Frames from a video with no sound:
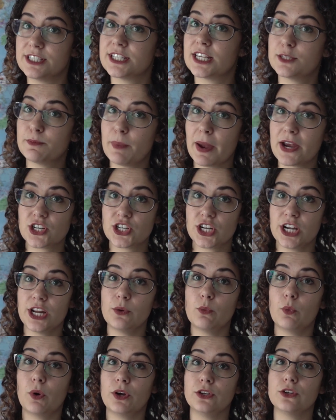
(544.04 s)
especially
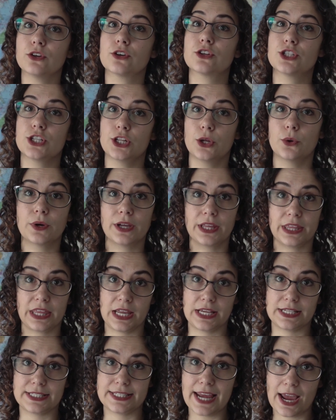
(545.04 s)
when you're slowing
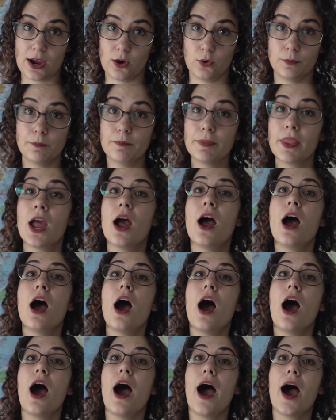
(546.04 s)
things down.
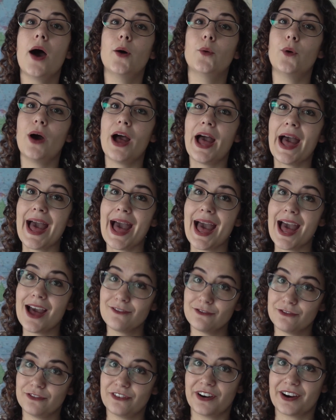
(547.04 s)

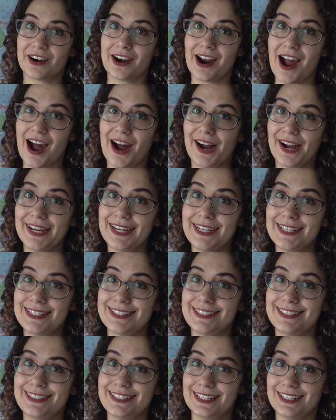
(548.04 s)
However, I
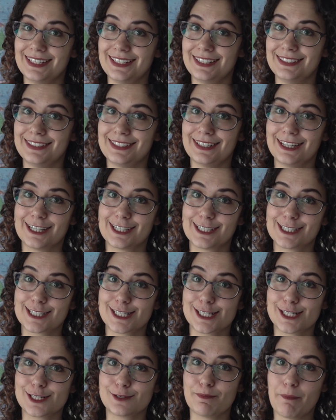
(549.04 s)
didn't
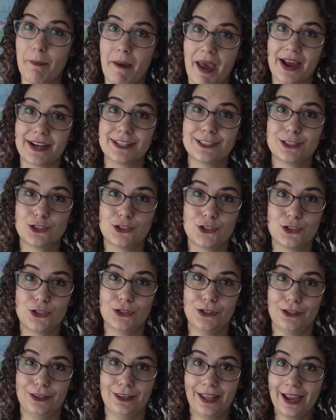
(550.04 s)
expect
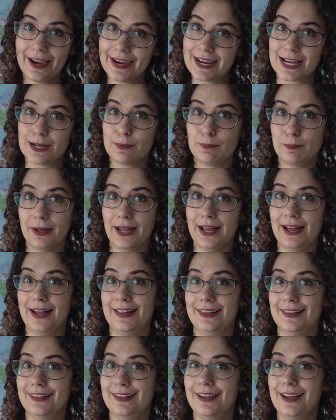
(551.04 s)
to like
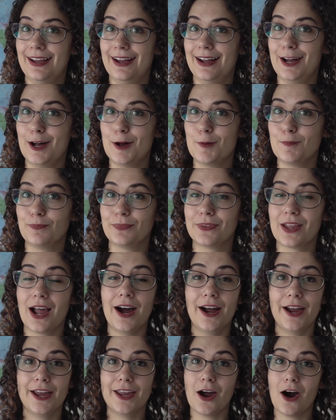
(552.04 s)
PAL.
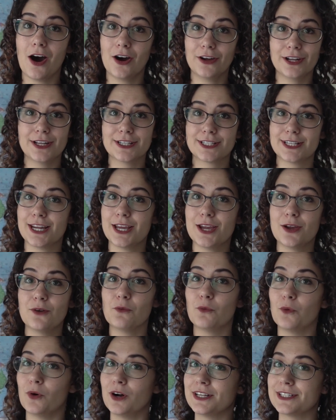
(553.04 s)
I honestly
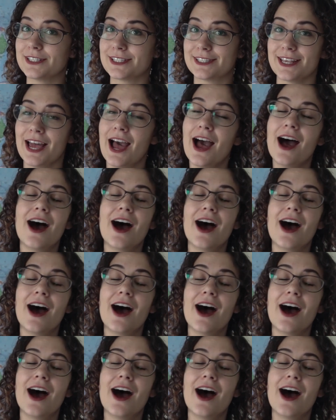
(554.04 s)
was